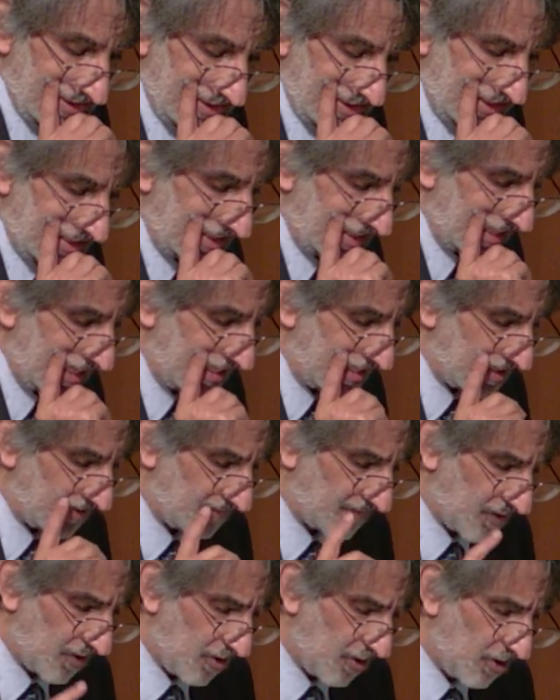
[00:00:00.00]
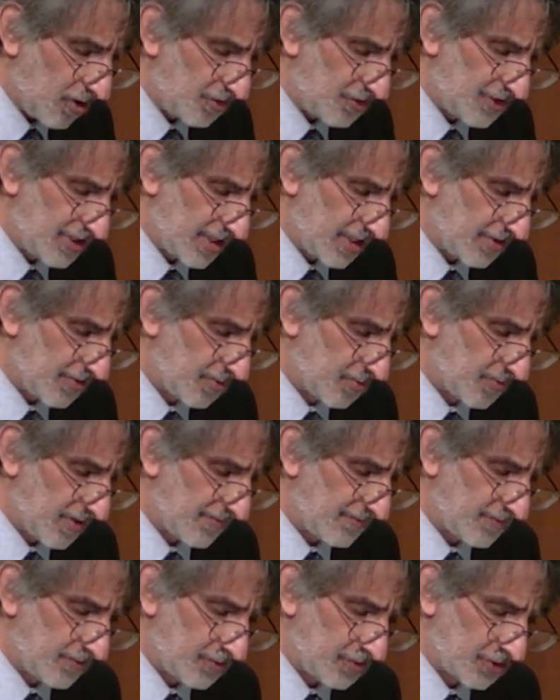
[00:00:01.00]
In light of all the other
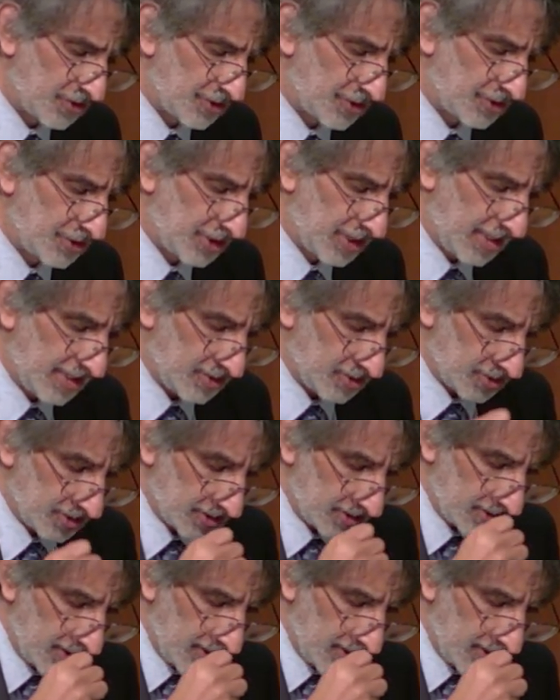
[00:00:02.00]
revolutionary changes